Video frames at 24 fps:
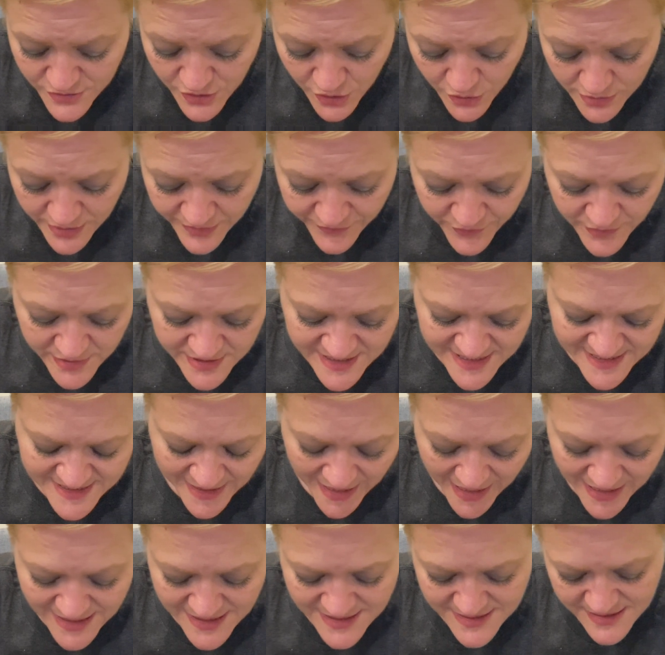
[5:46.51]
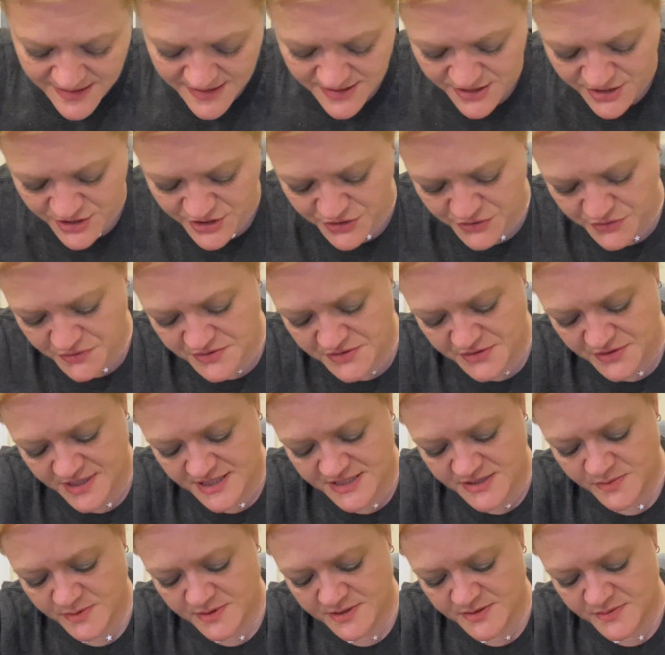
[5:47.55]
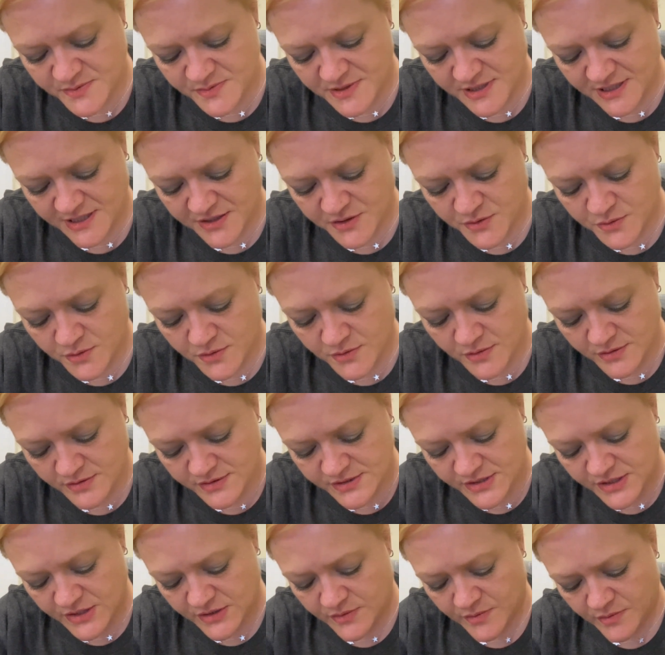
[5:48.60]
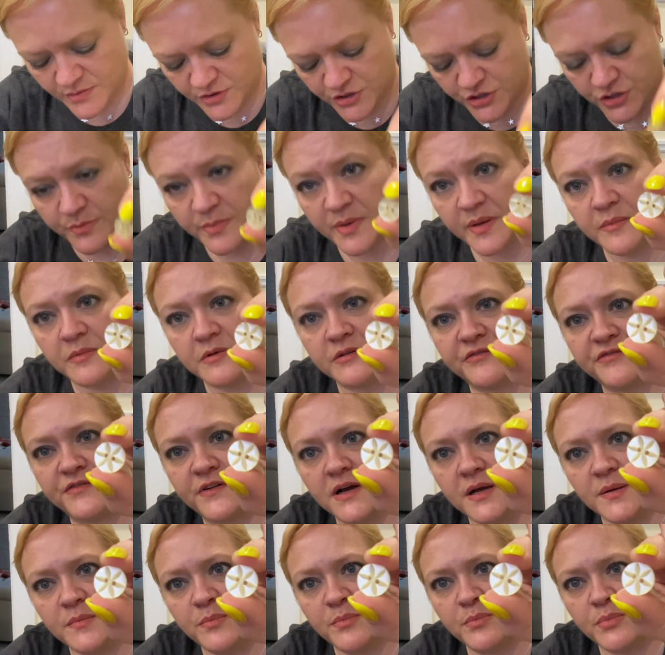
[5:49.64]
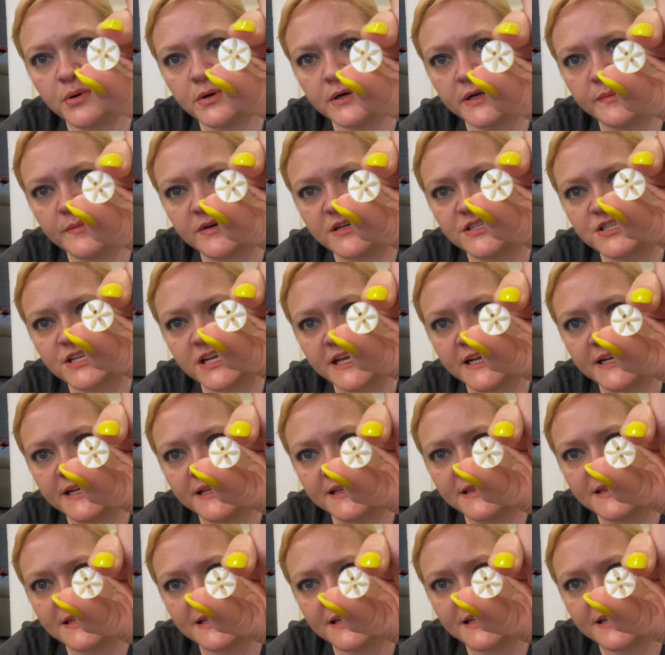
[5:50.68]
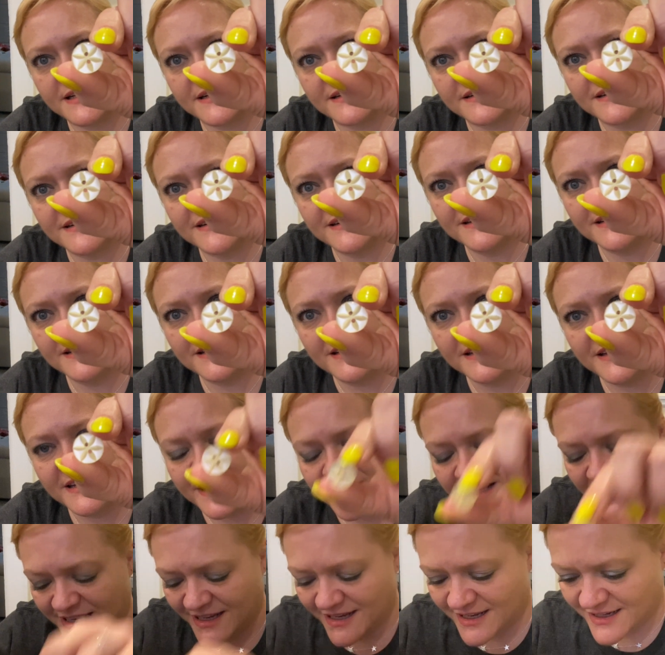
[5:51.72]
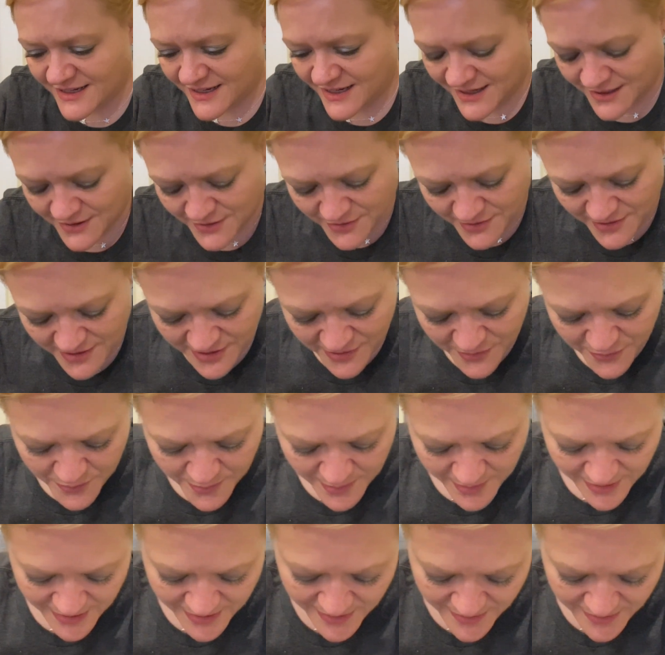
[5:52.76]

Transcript: all different sizes too, so that's what's really cool. So you should be able to find pretty much anything in here that you'd really